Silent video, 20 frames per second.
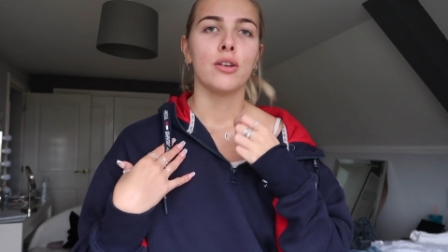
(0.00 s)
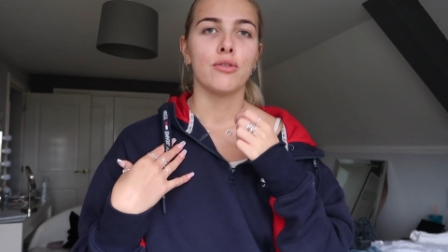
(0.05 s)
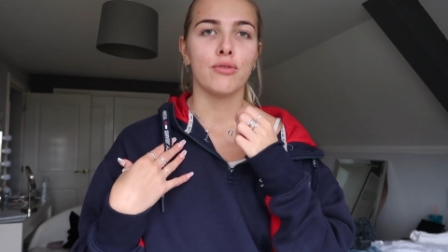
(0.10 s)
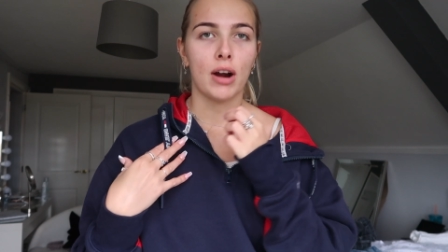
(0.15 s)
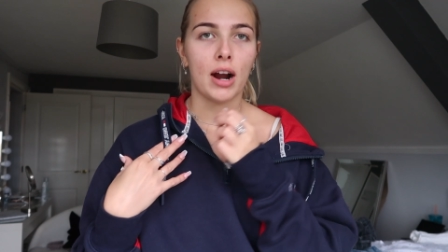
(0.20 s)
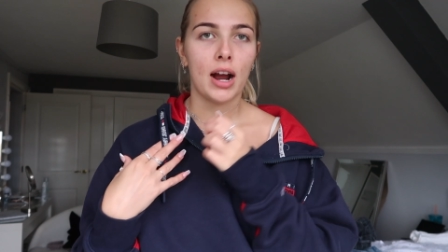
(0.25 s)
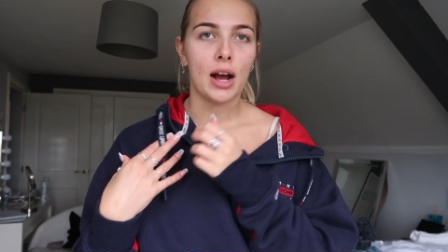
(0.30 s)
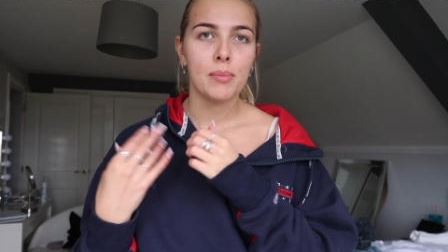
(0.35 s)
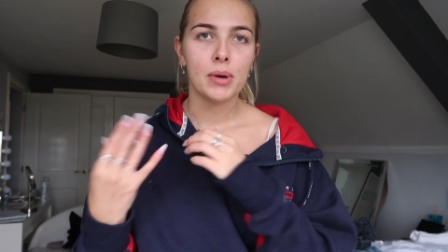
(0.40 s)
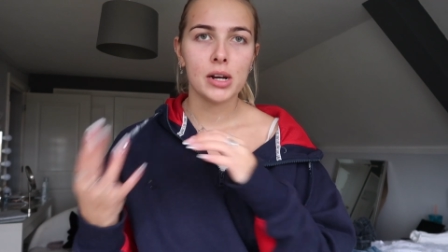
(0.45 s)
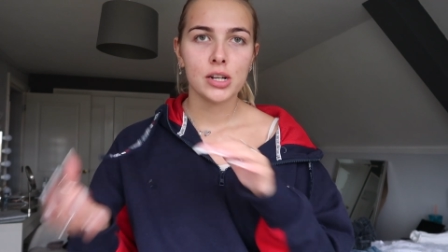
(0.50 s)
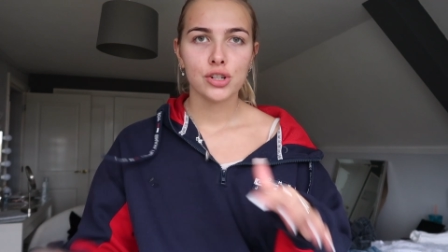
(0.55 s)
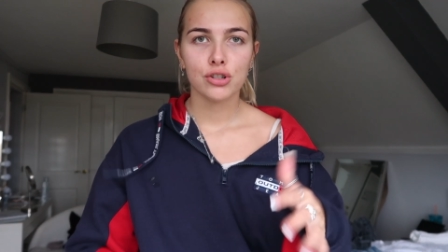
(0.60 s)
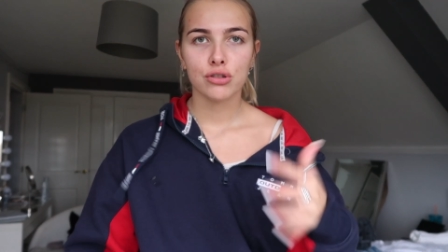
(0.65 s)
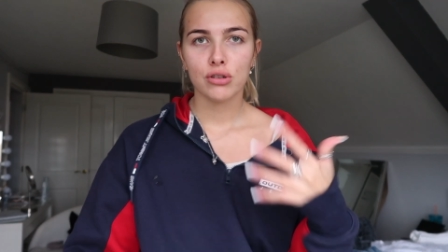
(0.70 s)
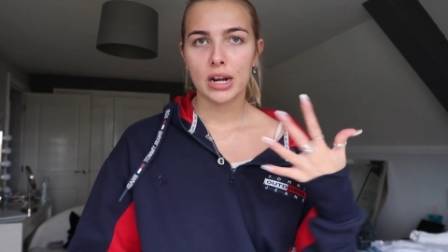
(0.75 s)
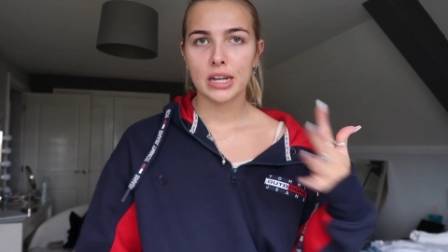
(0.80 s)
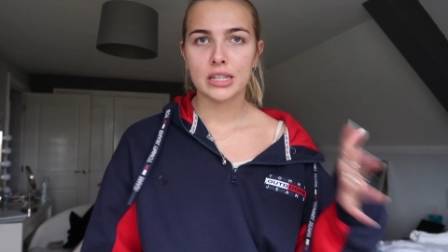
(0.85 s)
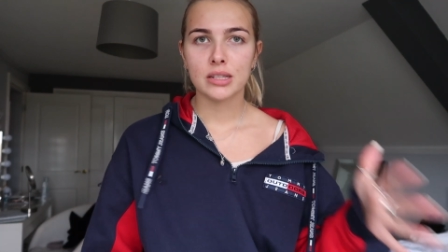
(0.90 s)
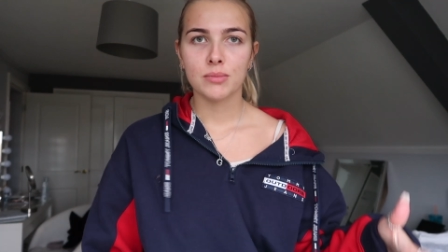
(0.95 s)
right, I might
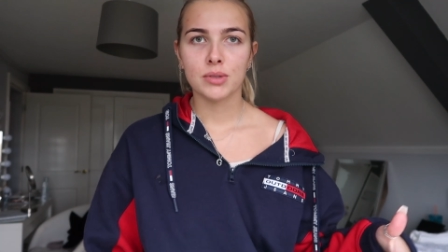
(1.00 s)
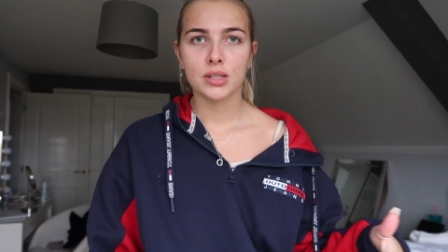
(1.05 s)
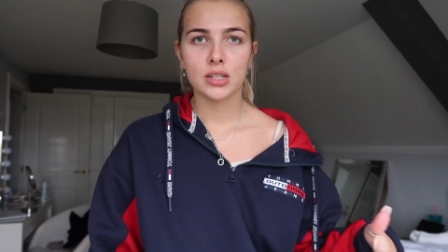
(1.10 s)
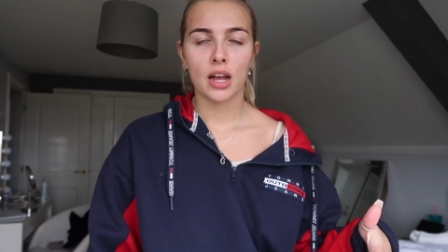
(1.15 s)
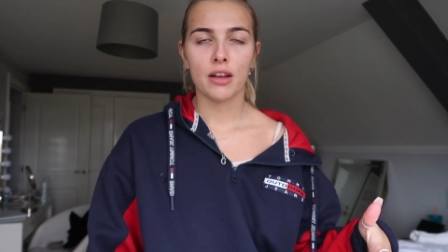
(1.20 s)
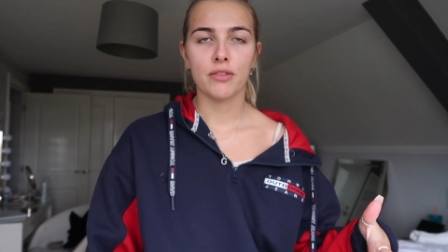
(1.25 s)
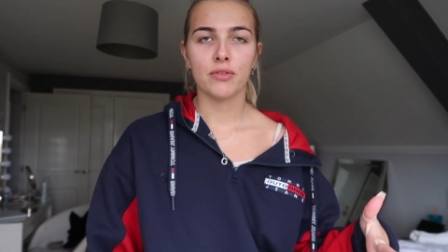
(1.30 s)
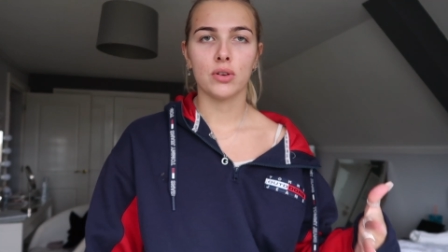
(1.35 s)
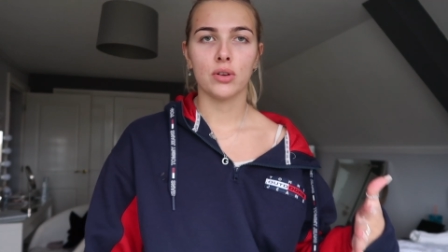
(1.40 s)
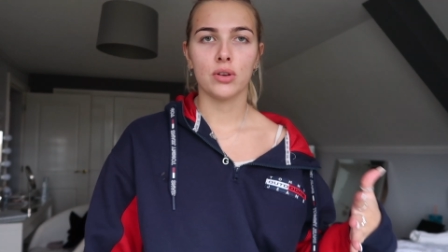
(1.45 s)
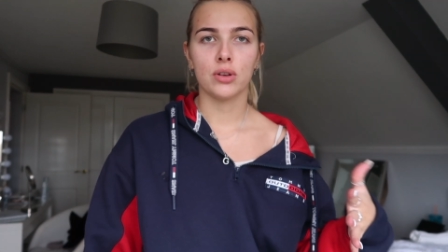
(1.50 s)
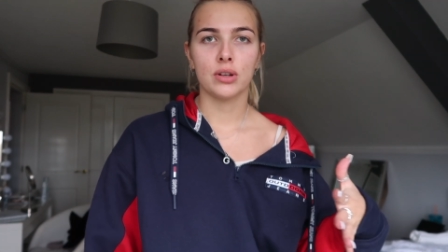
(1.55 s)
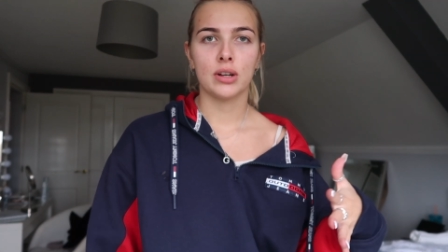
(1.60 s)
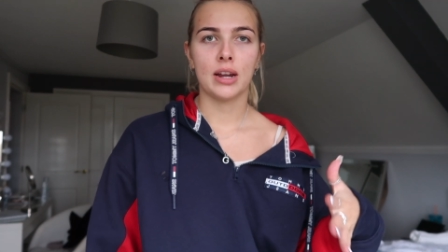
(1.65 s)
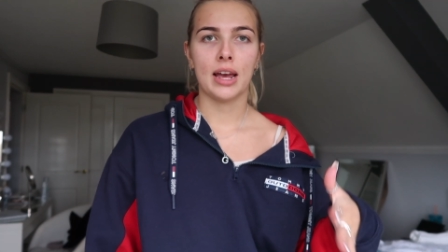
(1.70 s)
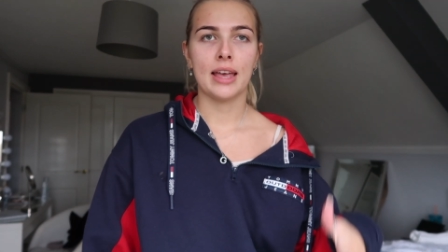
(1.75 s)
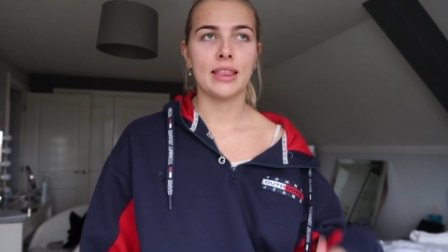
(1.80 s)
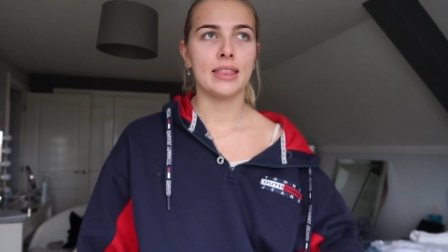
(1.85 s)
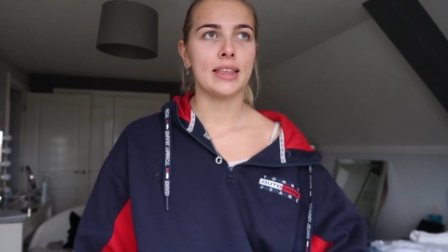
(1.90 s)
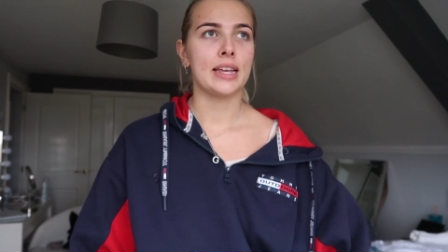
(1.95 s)
try some stuff
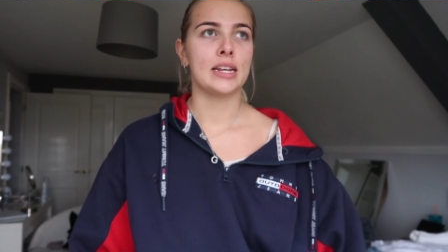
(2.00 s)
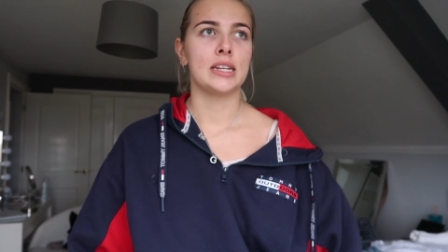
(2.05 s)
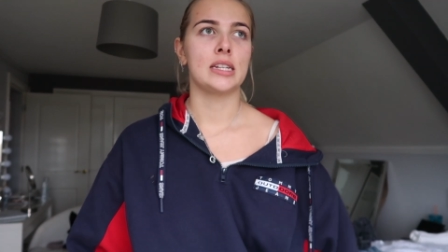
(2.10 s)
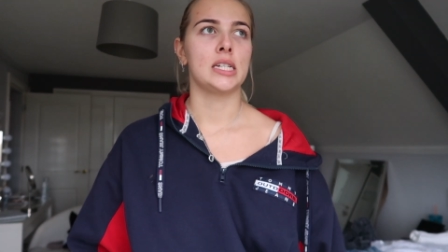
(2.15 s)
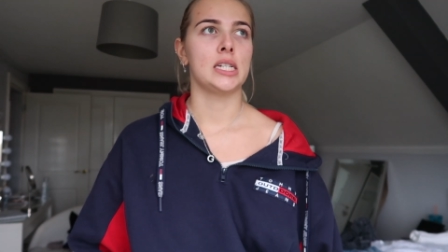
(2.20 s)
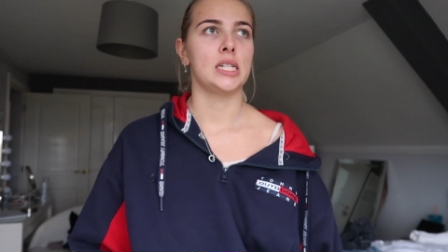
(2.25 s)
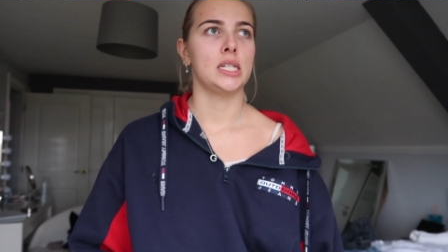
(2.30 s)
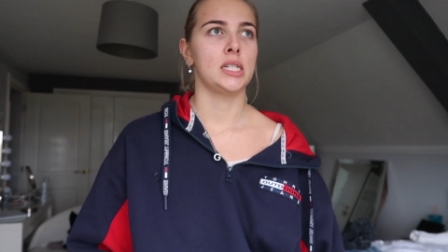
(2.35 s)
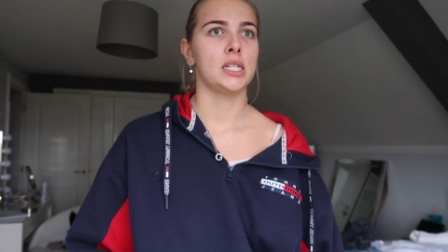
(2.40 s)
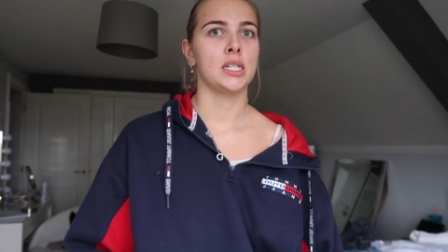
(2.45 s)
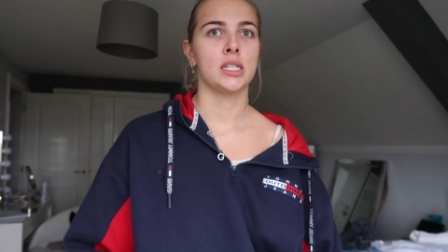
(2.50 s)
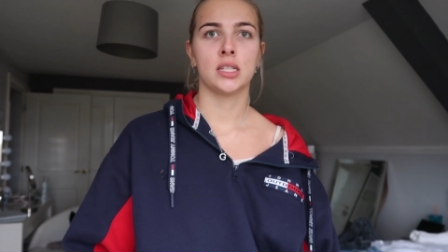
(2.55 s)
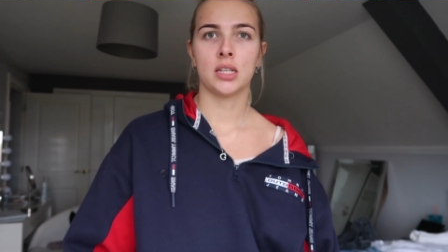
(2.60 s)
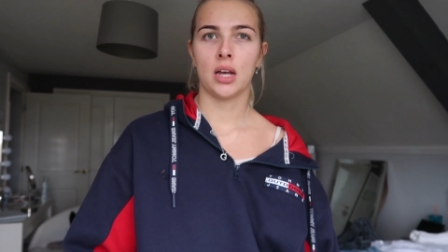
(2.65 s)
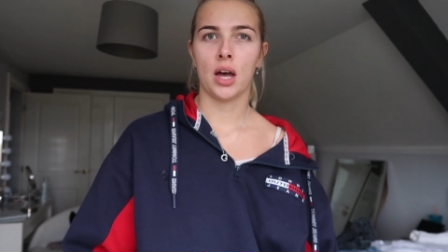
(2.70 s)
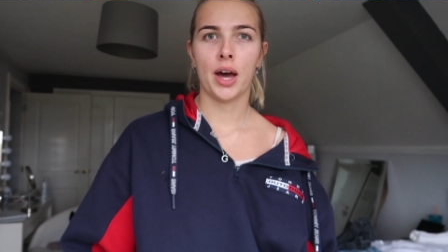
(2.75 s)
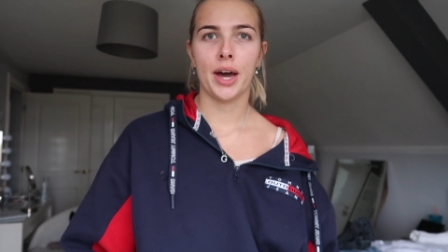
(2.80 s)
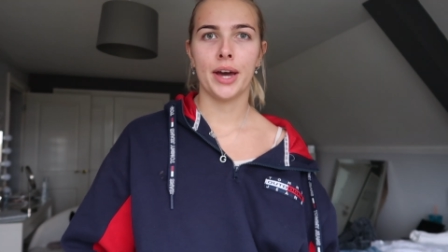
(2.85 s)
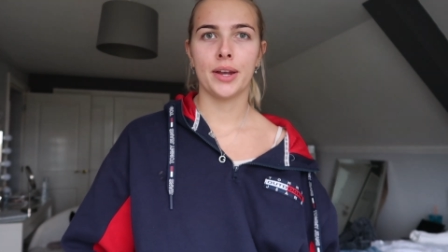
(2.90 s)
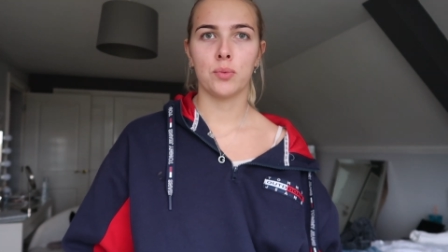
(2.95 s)
on and then
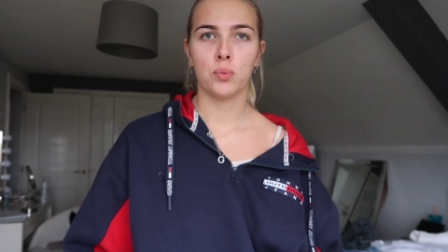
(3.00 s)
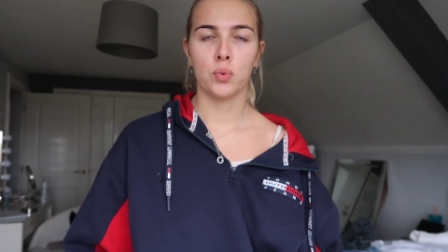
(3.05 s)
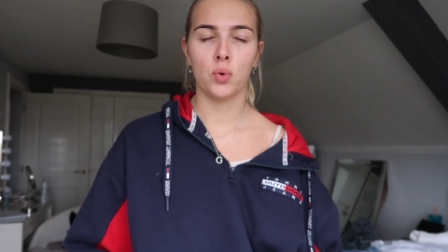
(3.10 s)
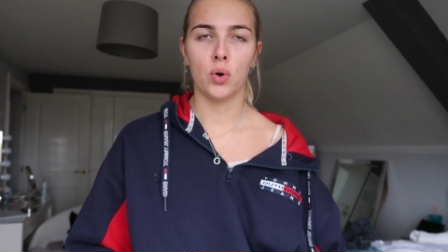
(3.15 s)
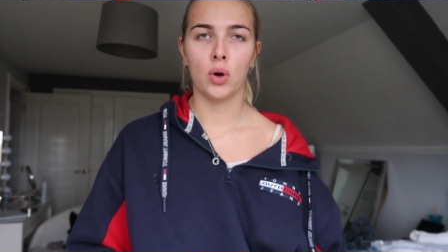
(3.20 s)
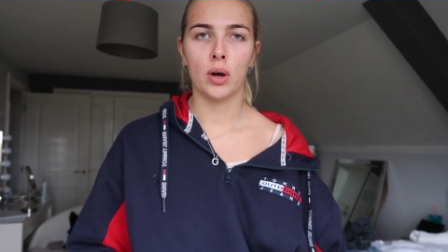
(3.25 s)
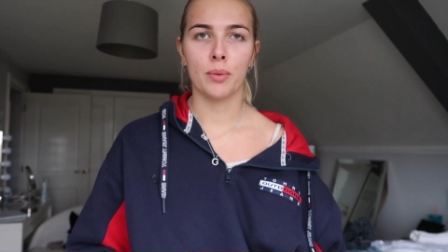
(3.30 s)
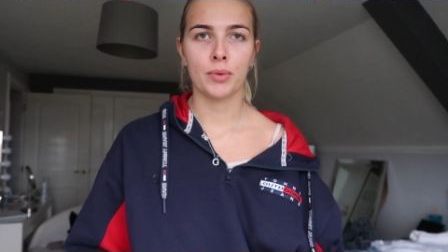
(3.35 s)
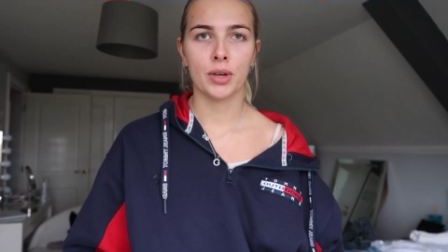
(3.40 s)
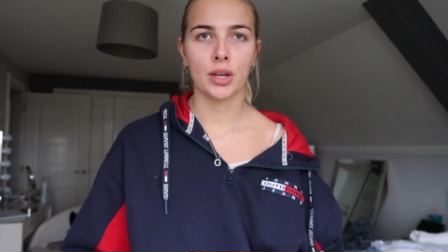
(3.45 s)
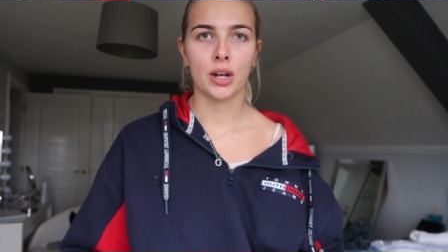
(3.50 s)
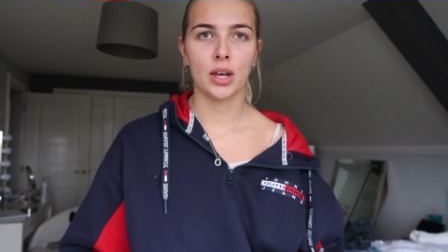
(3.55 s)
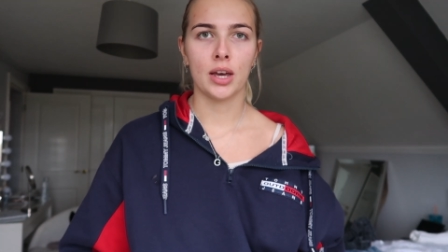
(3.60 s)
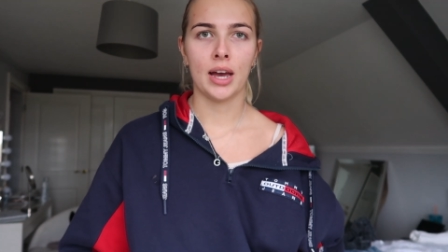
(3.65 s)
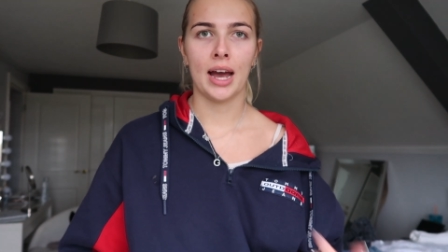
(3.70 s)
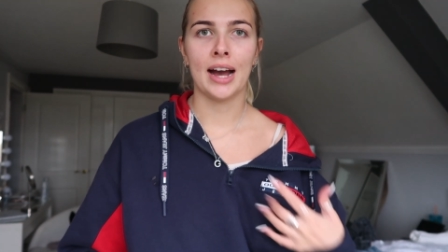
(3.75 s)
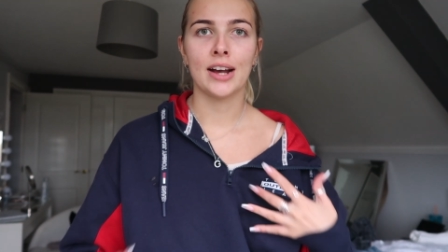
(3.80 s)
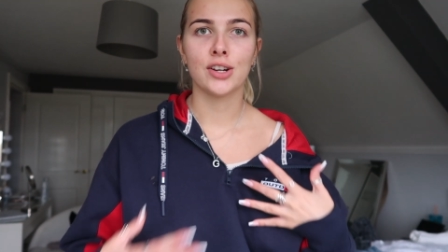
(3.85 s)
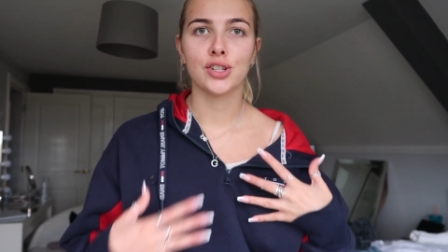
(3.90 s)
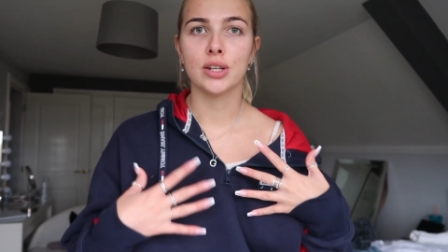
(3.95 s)
decide what I'm
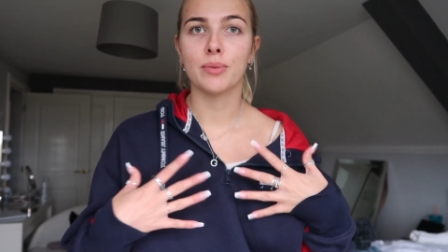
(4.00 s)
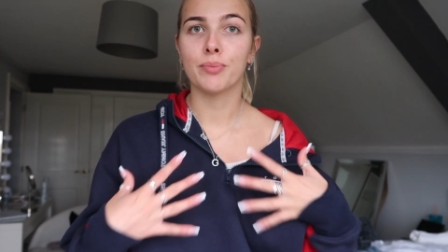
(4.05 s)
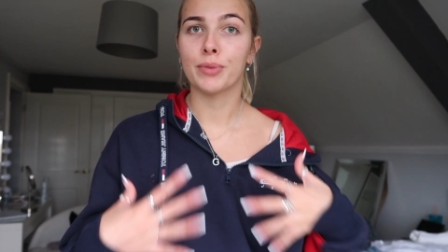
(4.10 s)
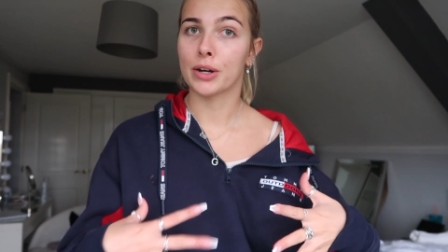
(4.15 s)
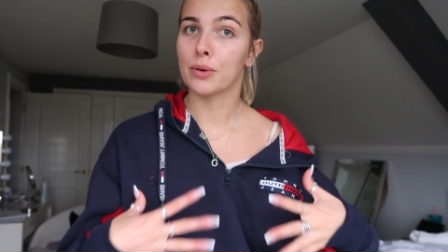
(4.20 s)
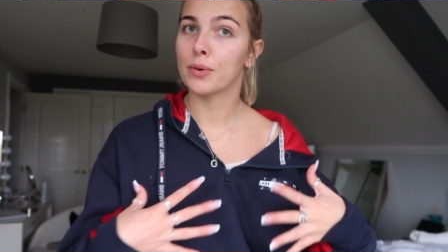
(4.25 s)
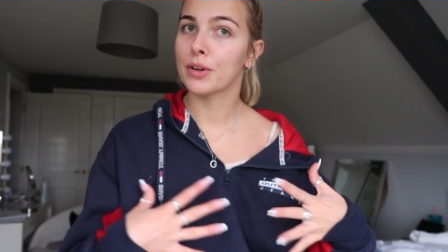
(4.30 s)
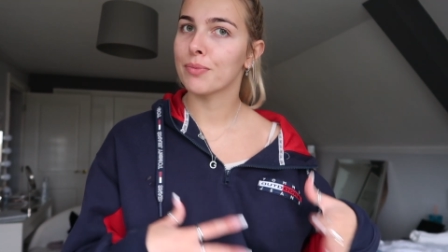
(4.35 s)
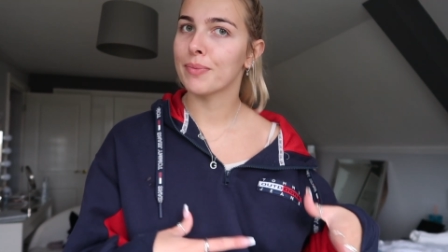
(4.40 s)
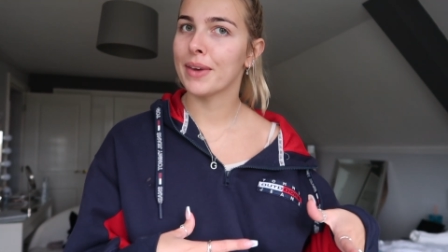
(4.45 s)
gonna actually bring with